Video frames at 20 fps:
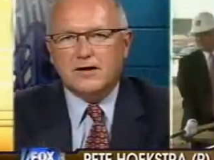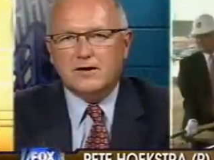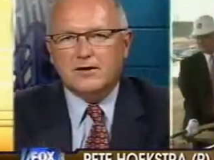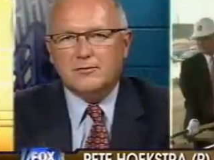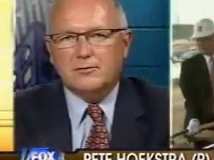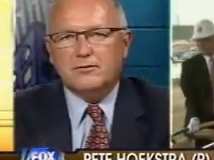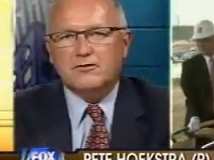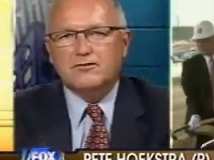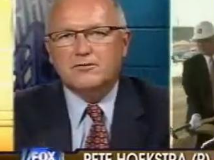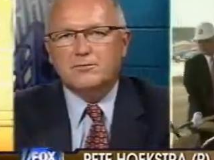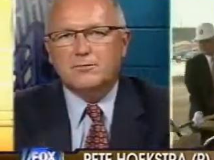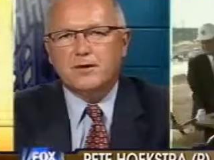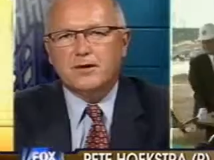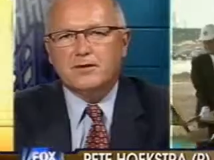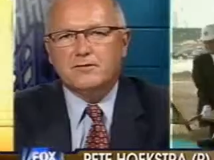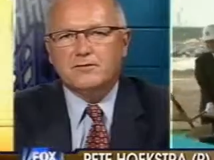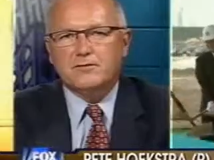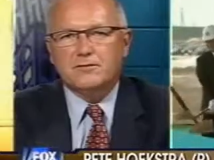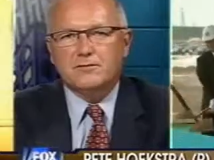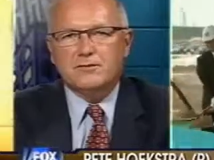out of
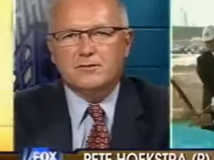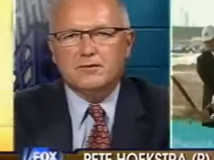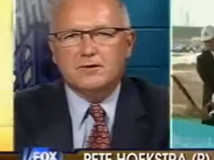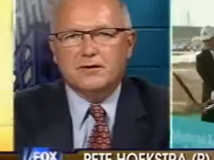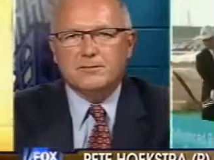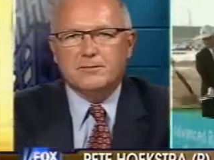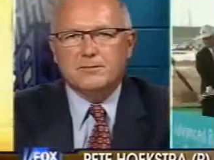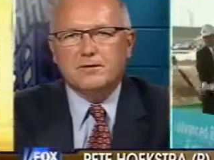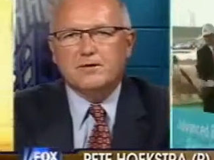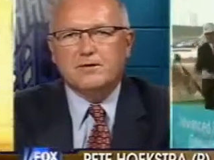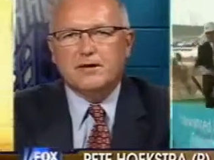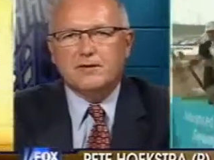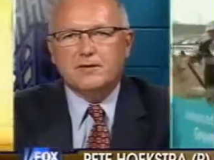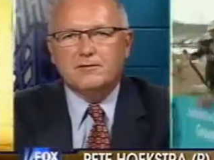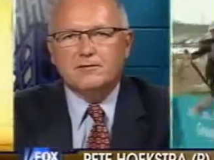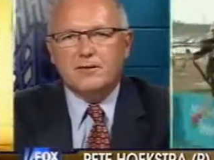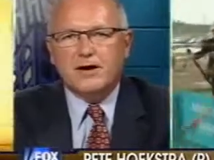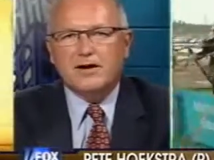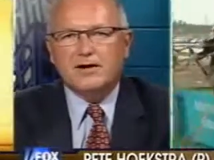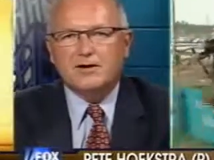respect to the company that
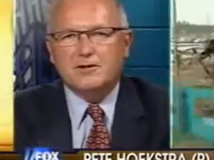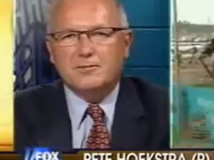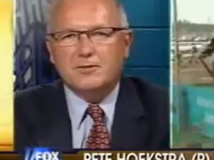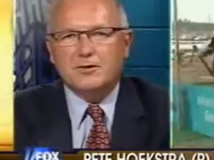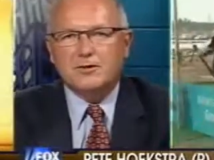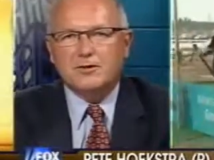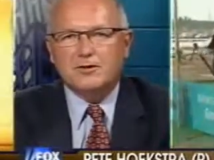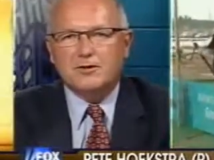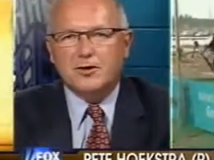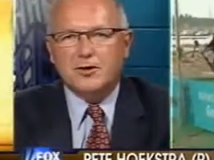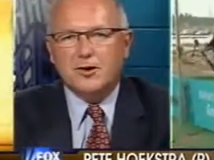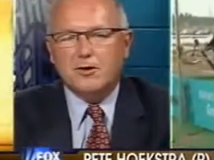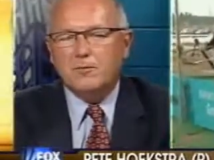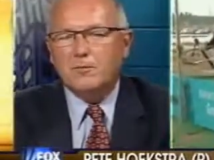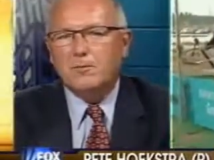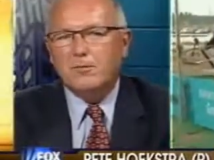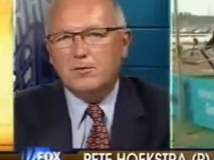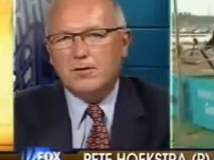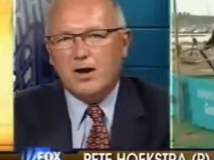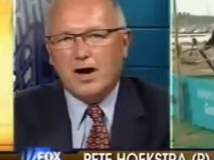invited me to
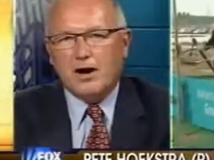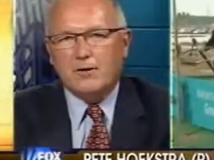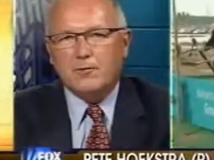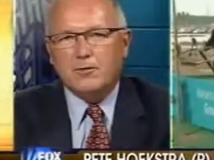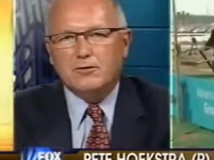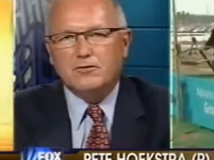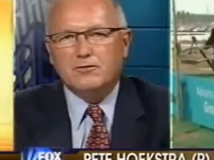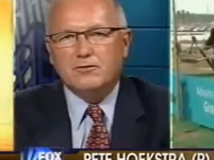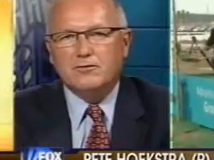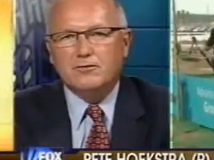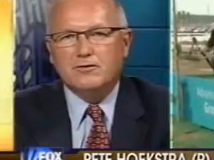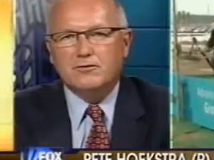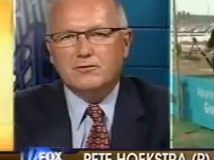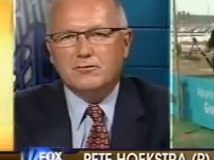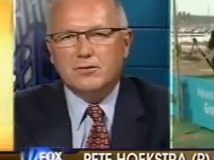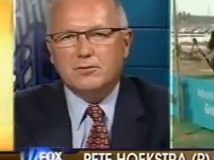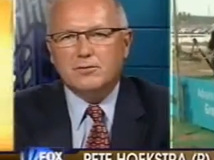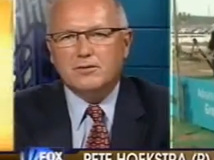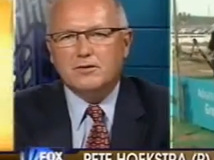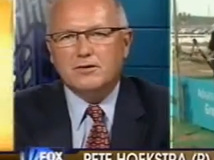go, I went to this
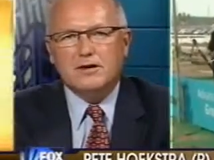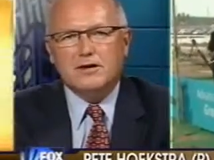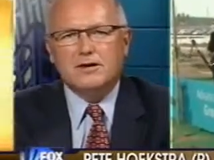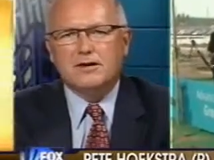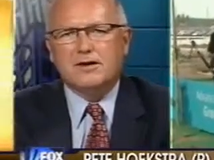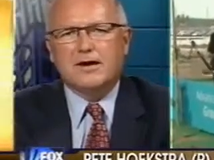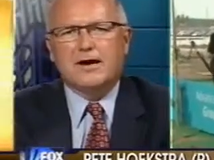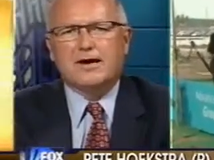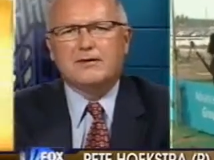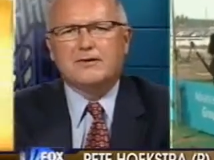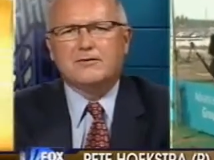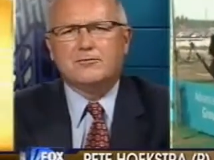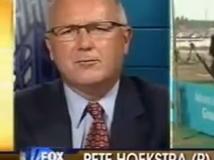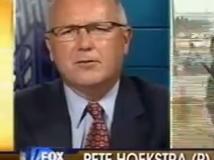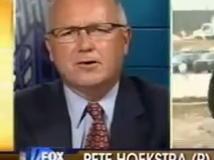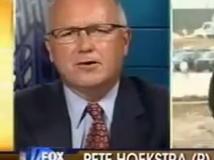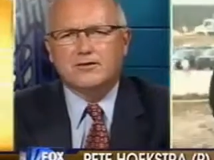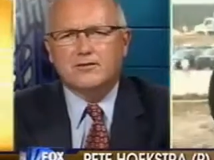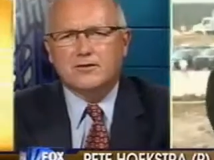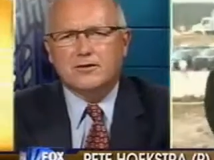ribbon cutting. I didn't
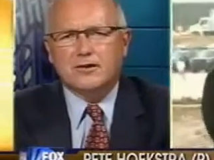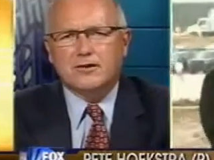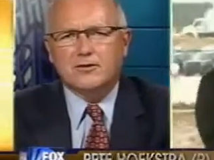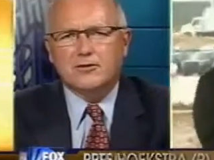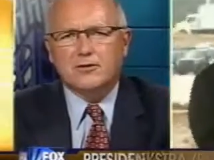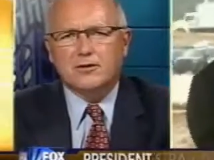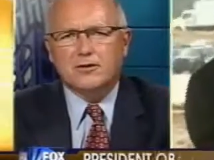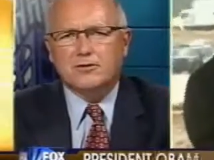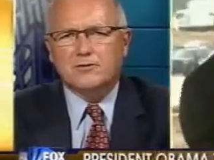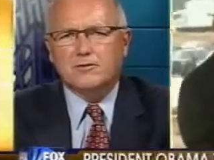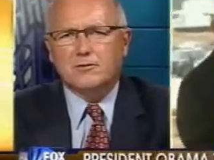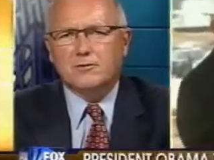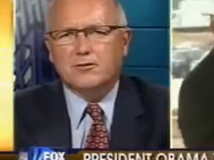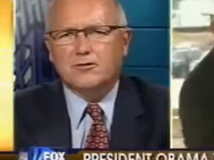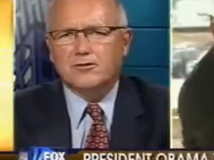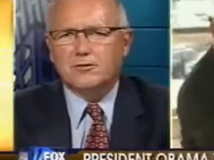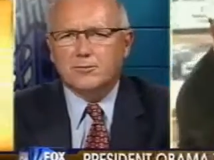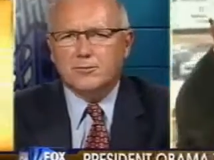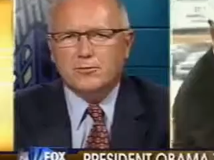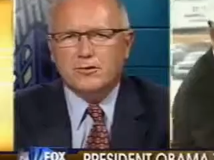want to take credit for
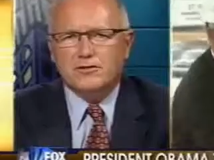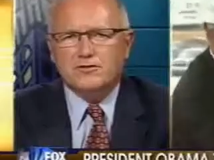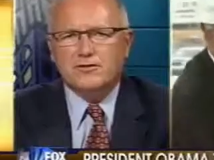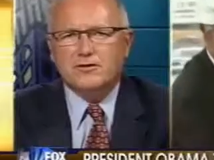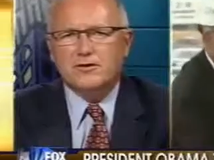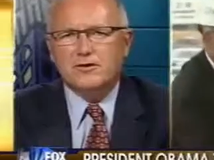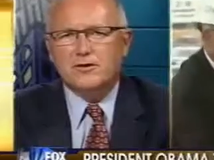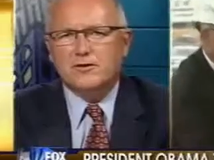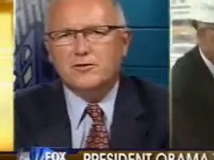it. The president